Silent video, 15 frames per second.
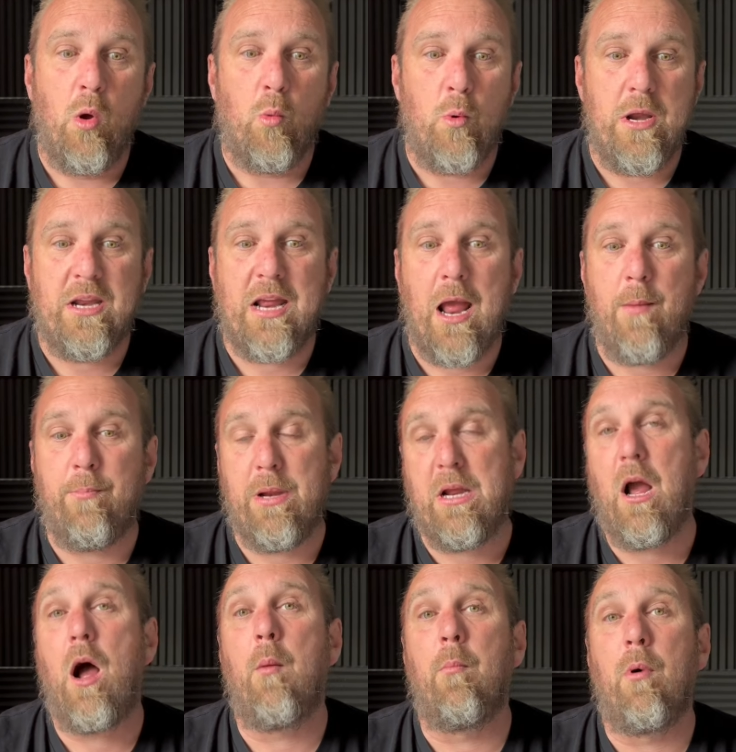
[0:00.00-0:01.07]
"We can
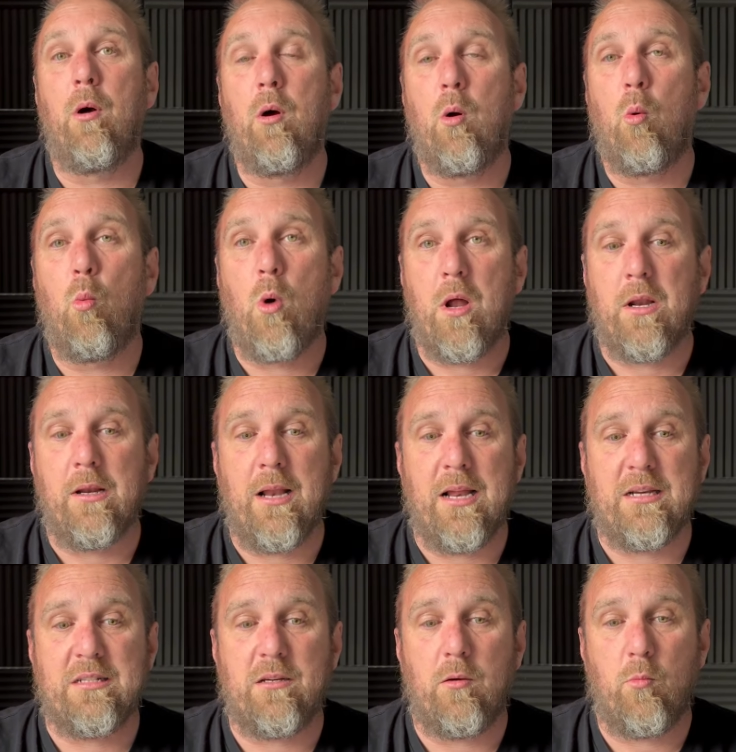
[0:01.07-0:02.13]
become one
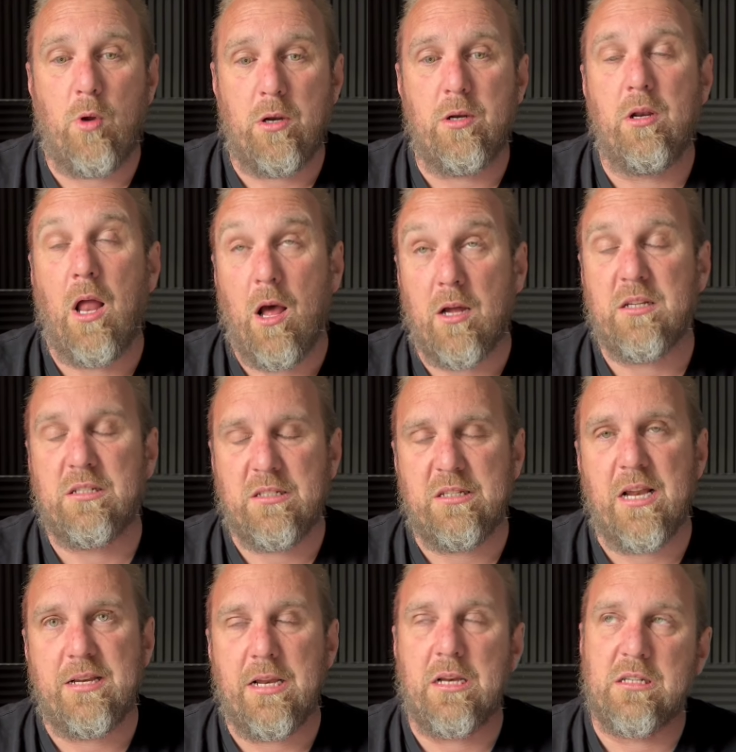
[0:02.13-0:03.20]
last
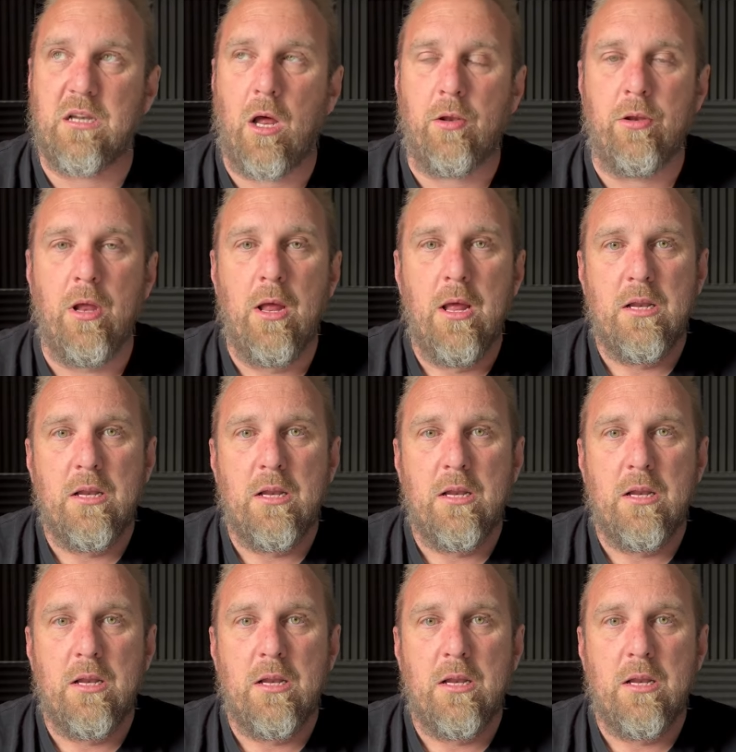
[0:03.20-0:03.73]
setting sun."